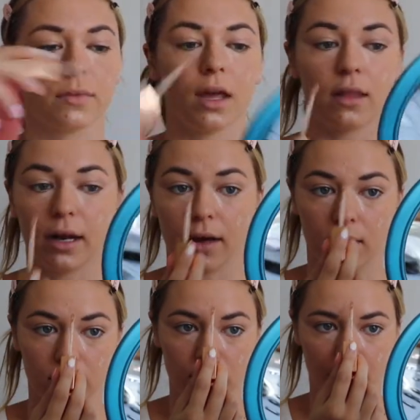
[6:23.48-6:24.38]
And then I
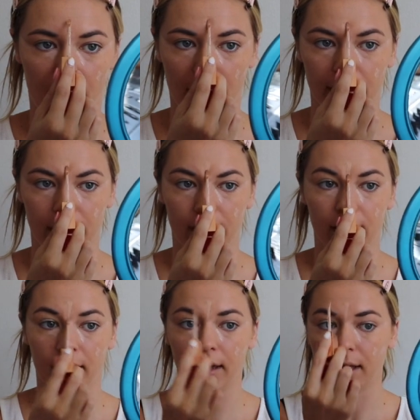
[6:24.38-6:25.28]
also add
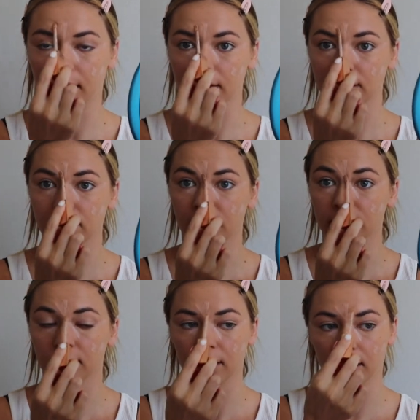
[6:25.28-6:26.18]
it in the
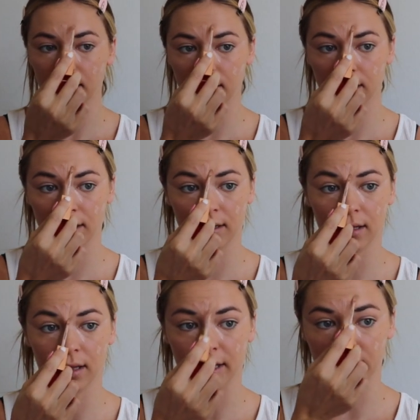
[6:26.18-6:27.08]
center,
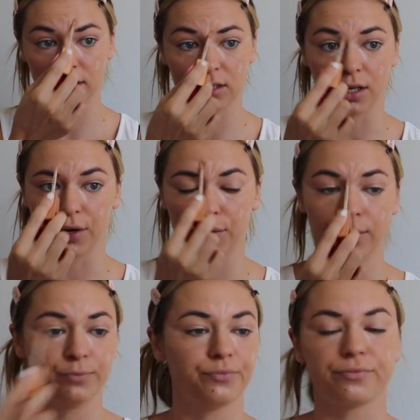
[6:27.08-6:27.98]
like
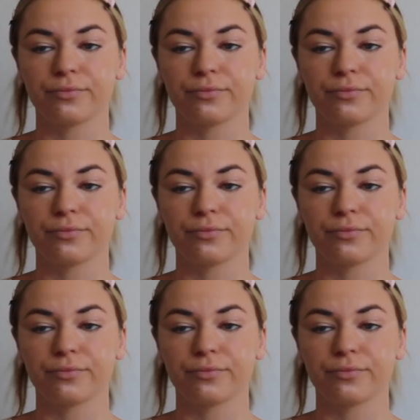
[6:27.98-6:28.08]
so.